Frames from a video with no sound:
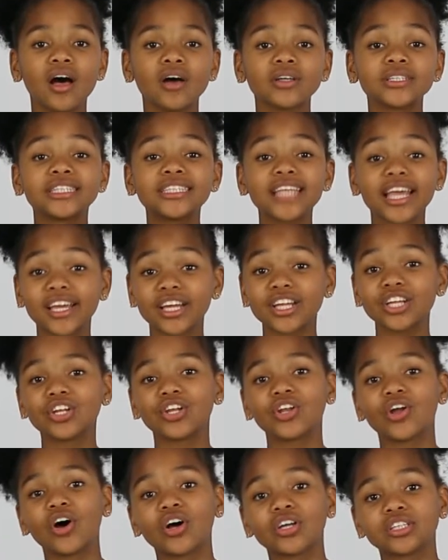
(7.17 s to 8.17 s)
second
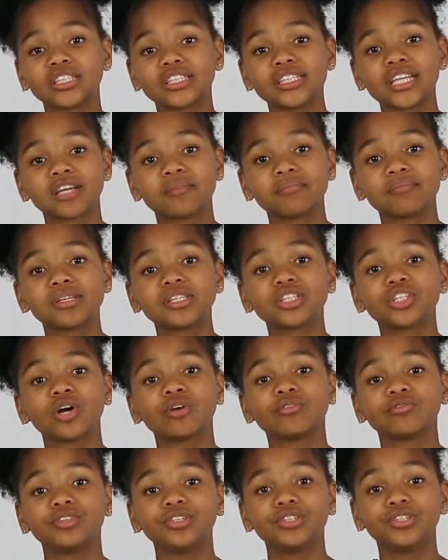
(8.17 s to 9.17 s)
last segment of
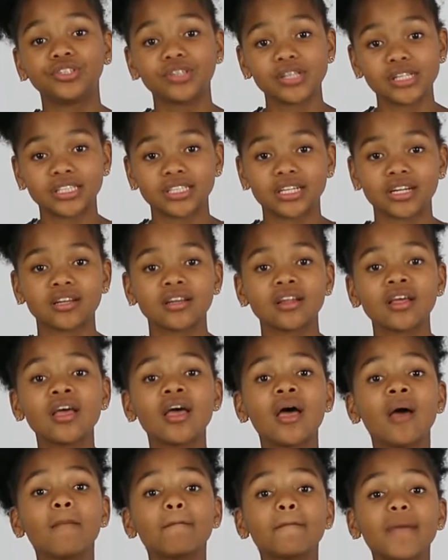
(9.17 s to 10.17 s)
nutrition.
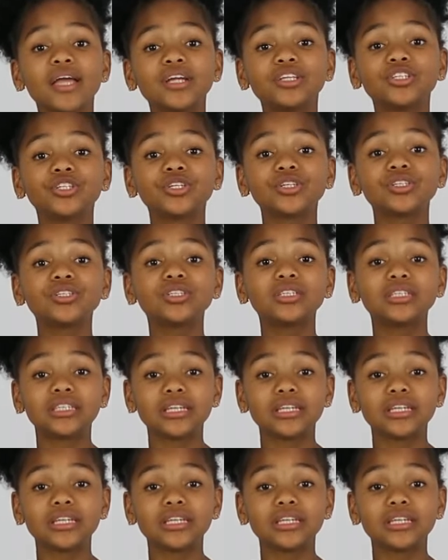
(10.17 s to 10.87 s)
Make sure to